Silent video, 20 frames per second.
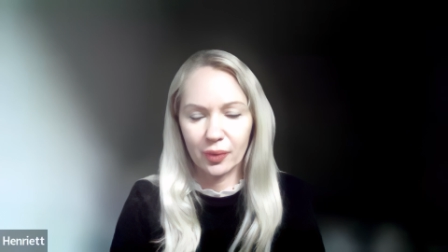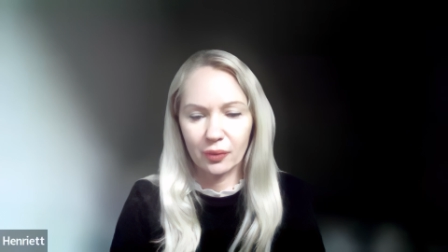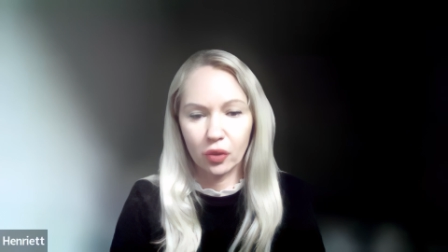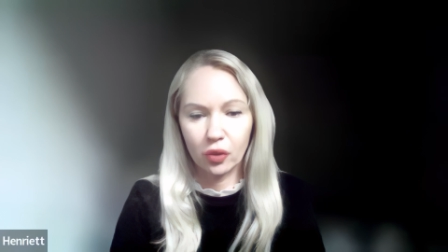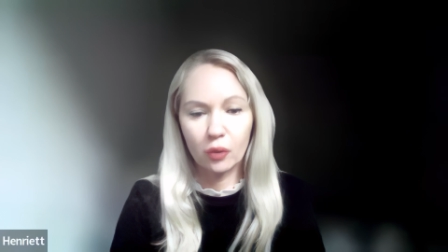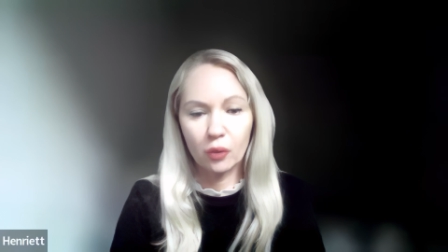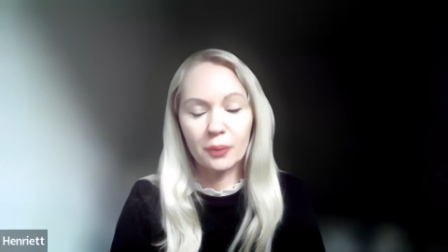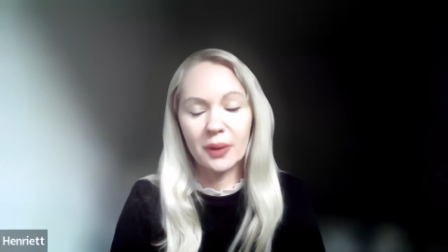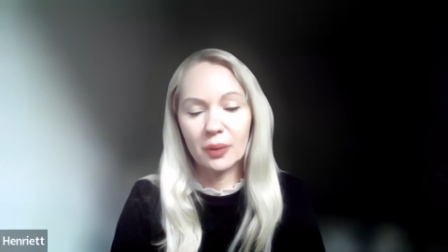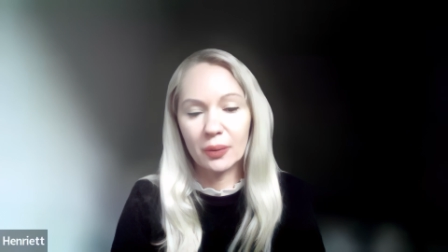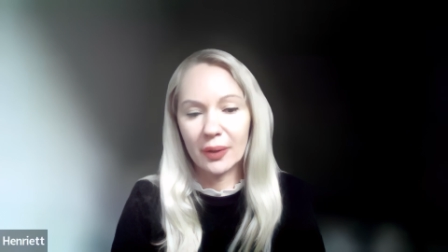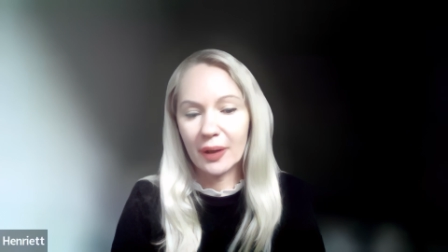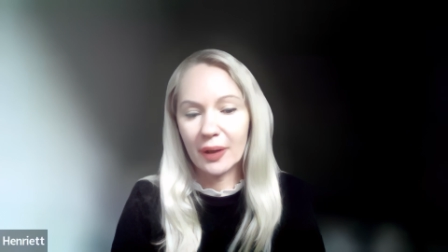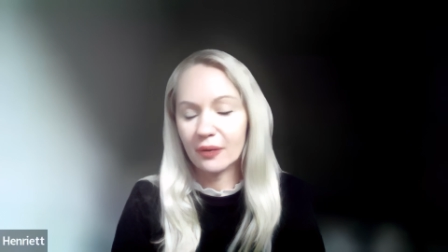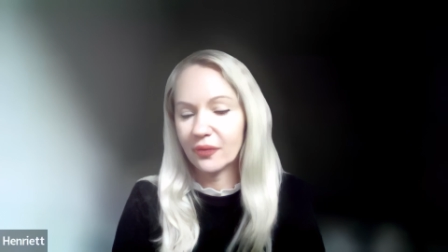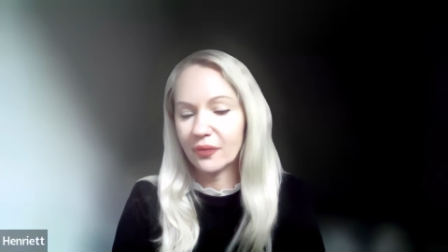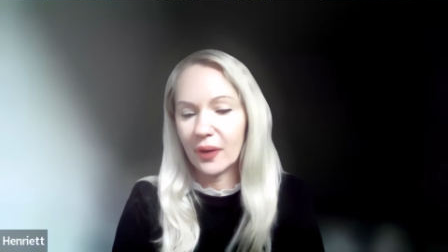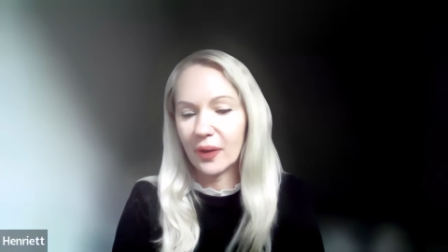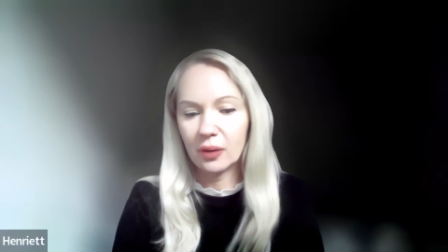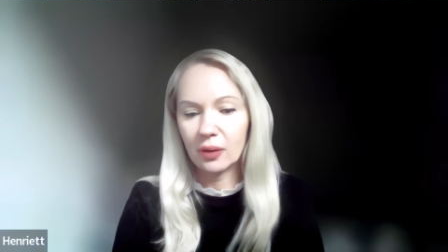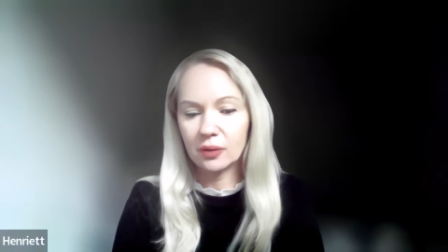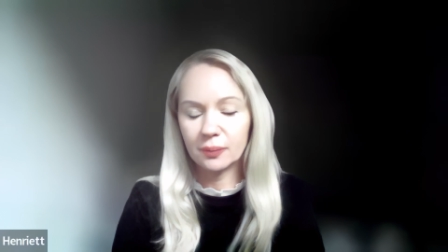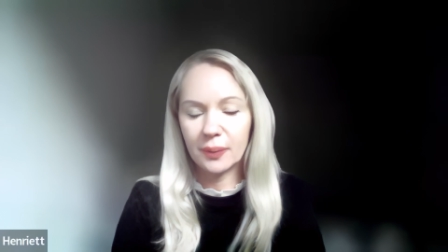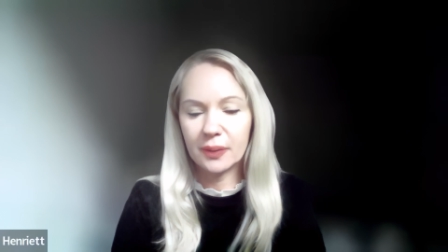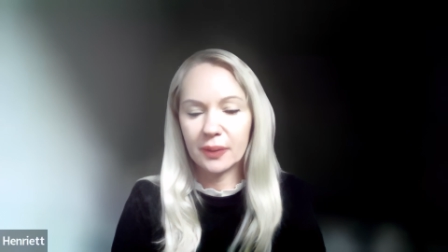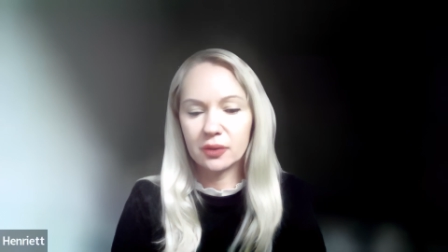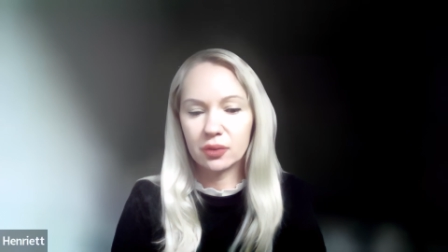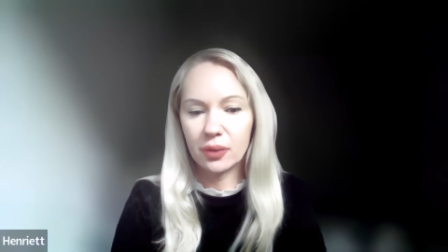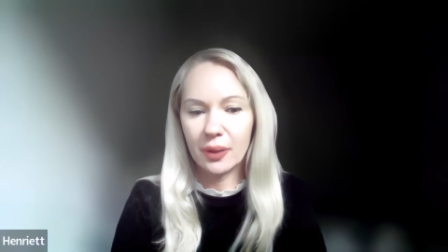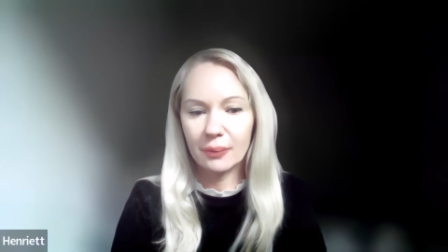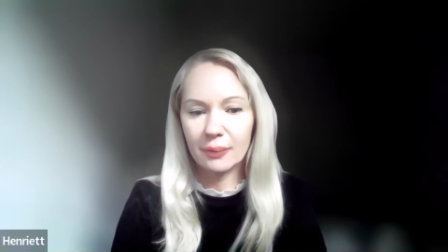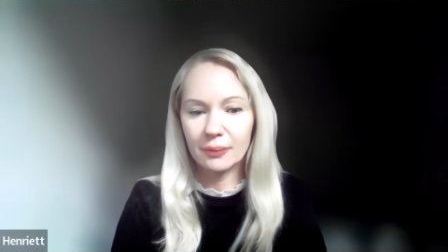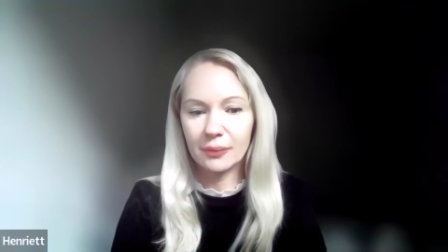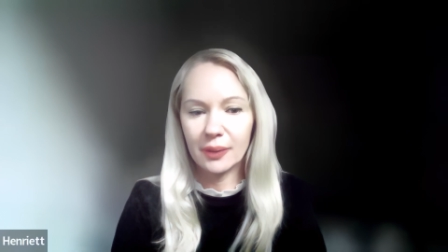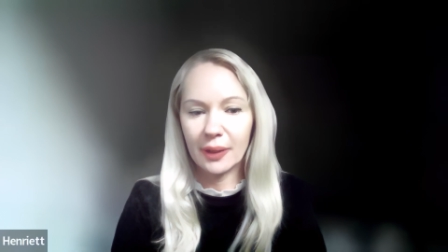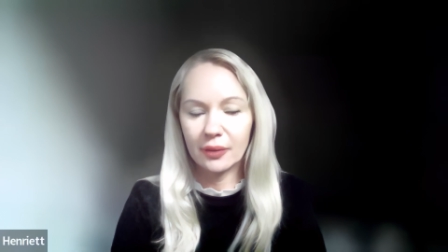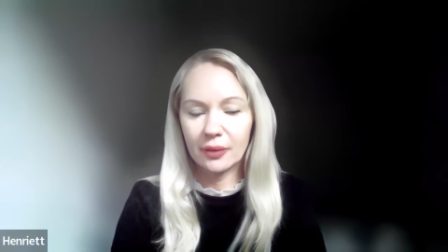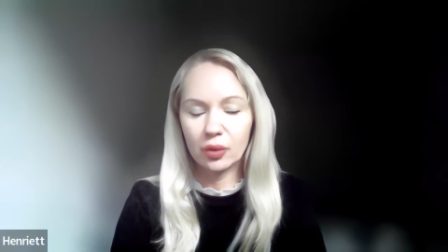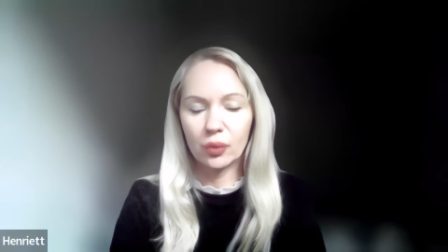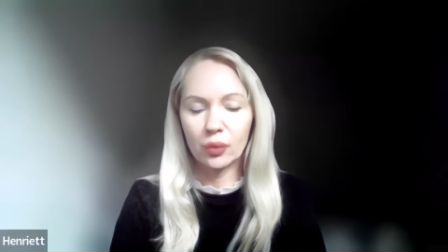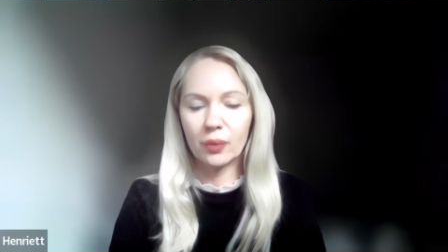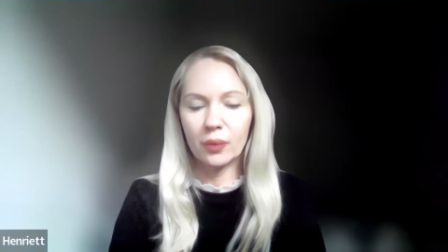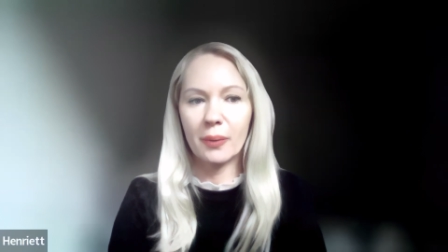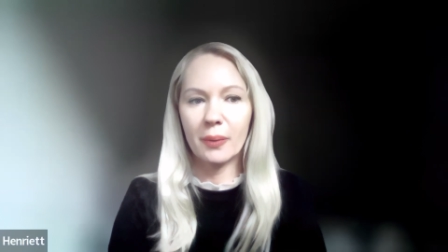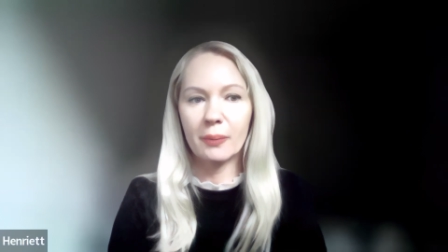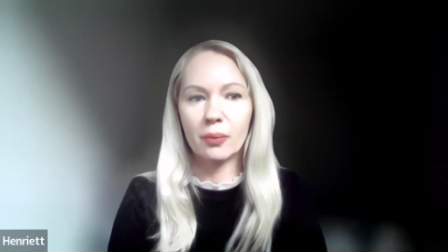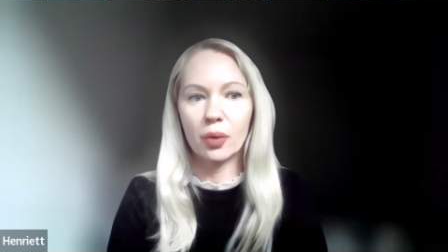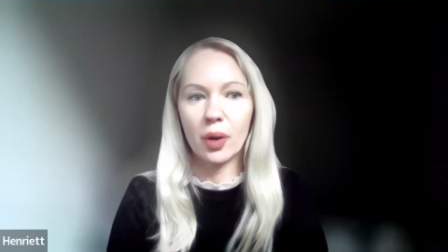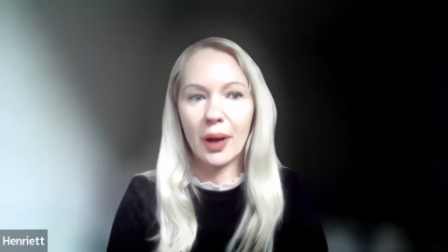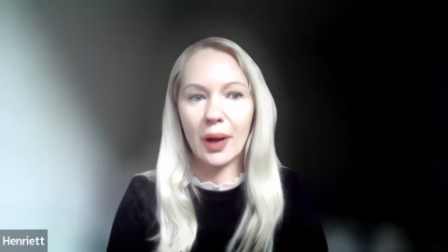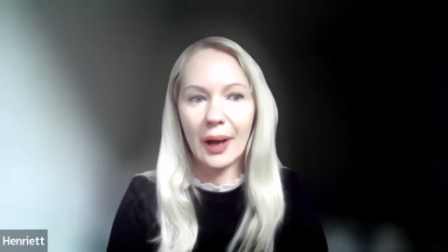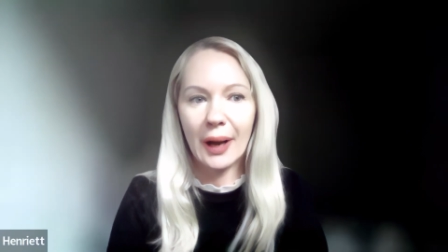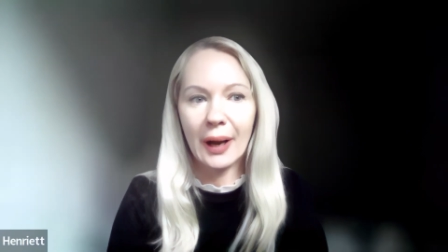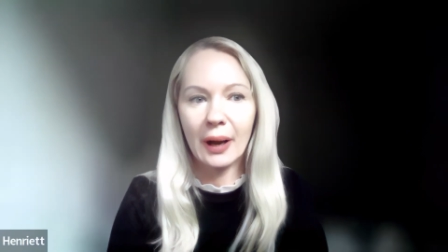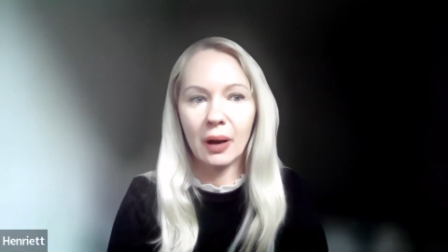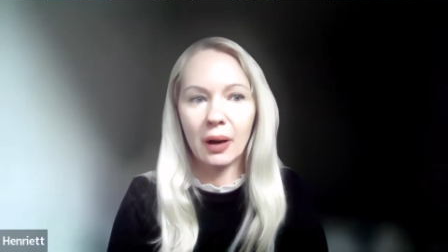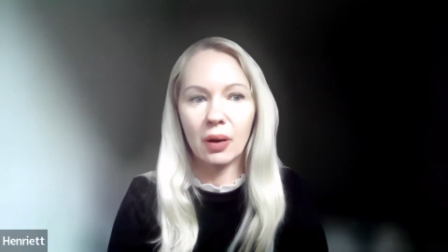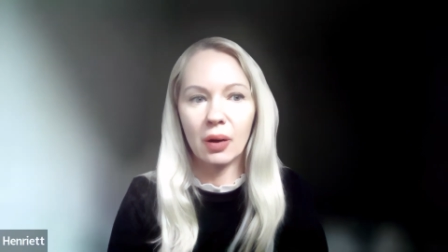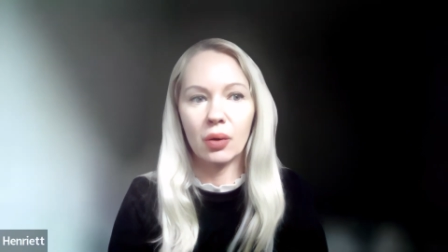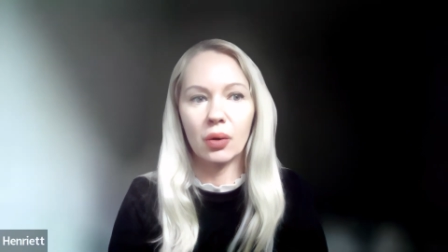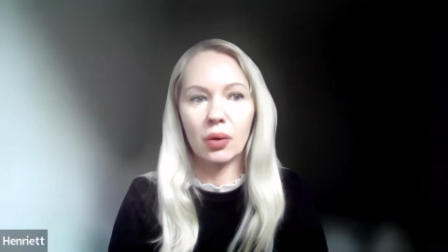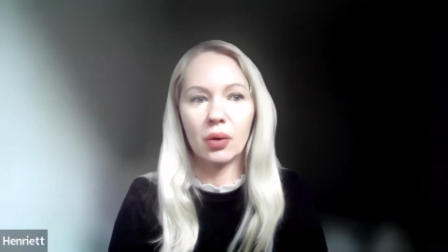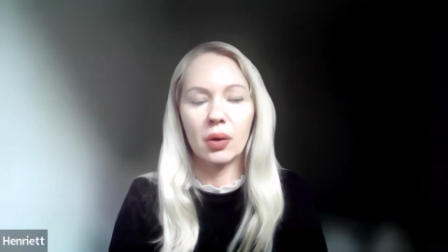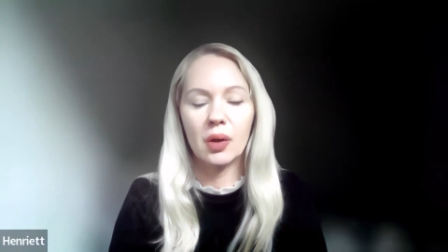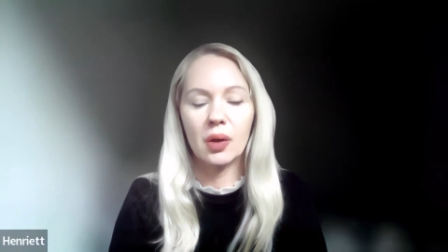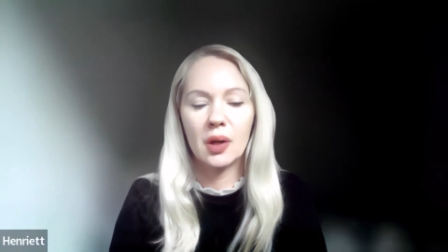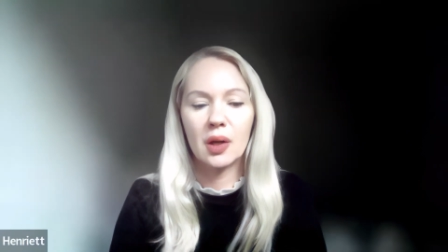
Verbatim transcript: for me, when I found Pictory, I don't remember how,